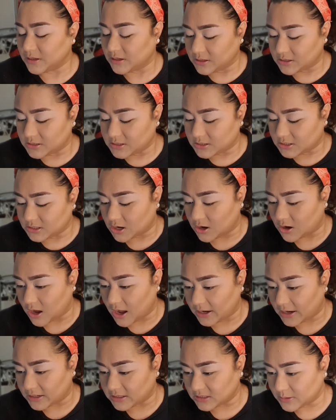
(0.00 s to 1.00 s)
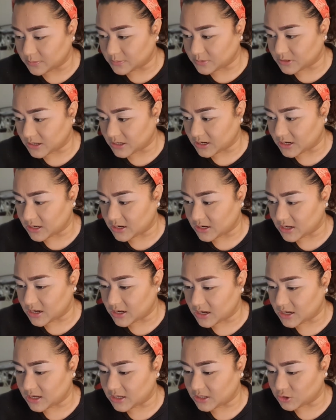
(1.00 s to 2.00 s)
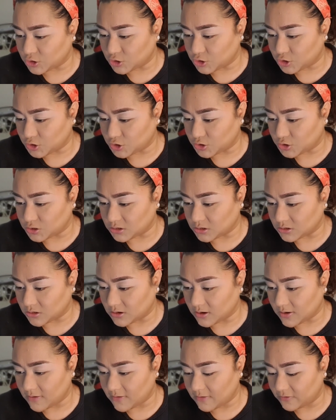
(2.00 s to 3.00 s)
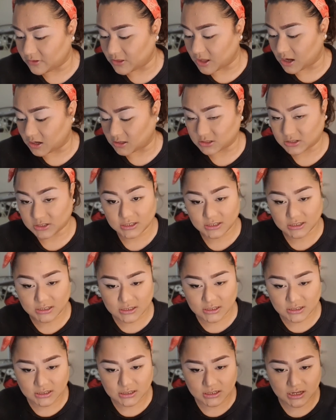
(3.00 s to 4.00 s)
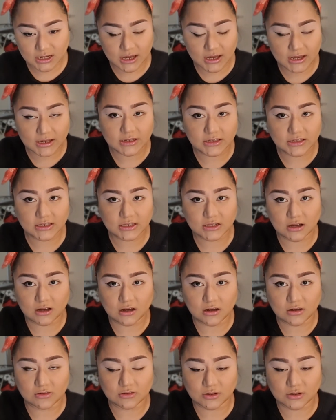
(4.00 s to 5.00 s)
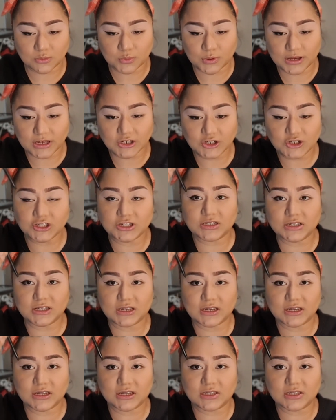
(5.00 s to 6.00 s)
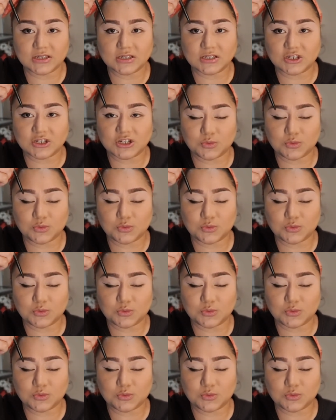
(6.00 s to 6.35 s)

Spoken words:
So I dipped it into Flux. Okay, so the way she did it is she